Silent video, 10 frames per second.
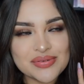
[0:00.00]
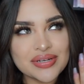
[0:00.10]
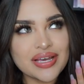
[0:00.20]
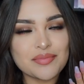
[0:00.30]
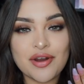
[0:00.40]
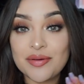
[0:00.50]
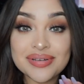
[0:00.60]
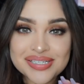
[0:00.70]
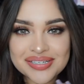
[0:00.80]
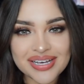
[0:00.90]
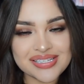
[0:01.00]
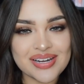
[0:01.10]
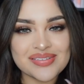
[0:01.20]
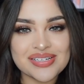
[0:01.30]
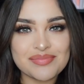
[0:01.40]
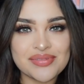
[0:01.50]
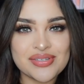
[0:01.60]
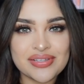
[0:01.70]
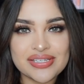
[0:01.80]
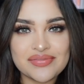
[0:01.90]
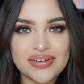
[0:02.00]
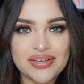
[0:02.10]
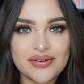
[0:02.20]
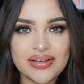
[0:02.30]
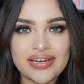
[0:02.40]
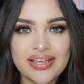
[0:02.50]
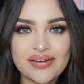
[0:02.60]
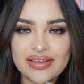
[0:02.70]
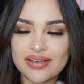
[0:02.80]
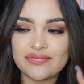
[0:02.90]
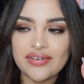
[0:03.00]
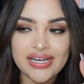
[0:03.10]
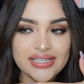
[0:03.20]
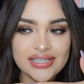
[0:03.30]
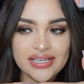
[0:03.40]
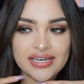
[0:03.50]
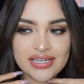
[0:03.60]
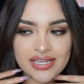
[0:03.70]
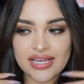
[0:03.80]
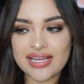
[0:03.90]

ring. I promised you guys that I was going to do this video, and here I am finally getting